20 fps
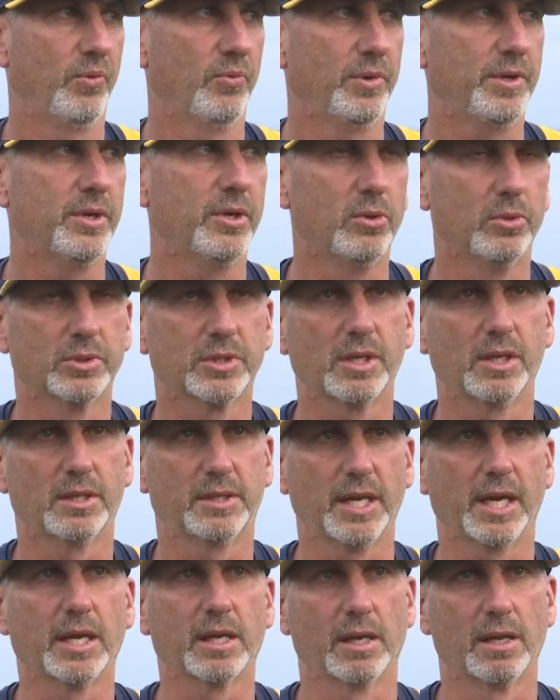we knew it was going
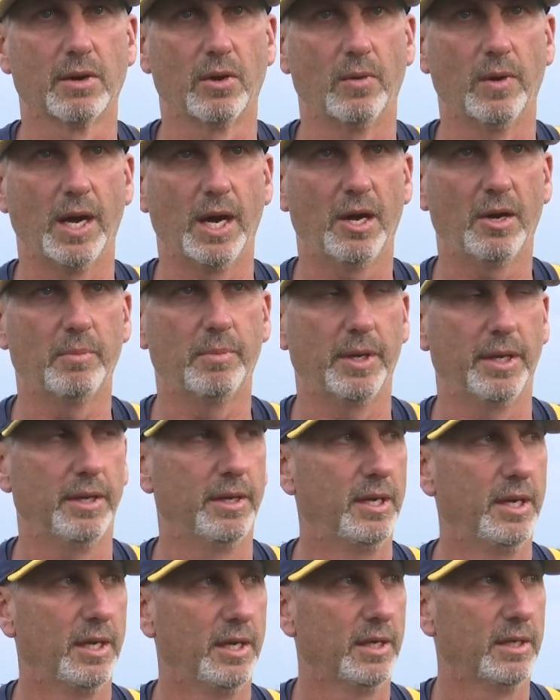to take a little while, but
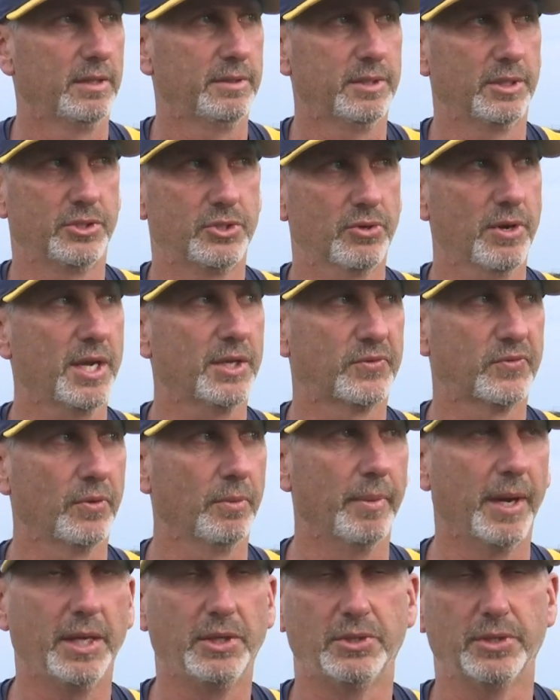the
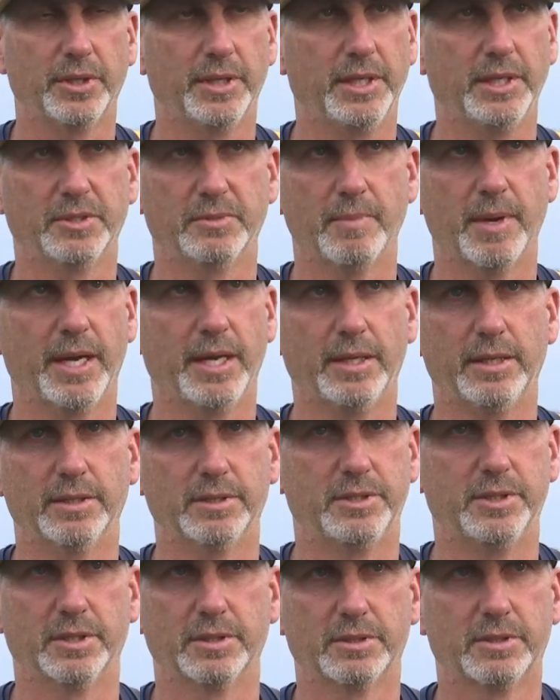transformation he's made
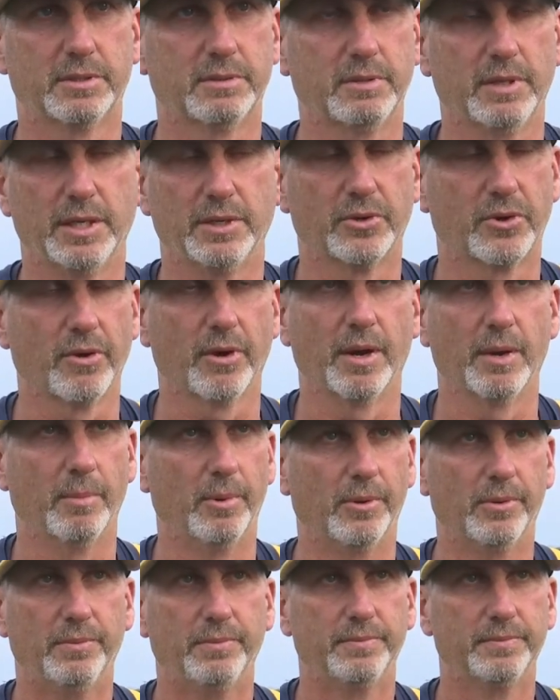is just incredible.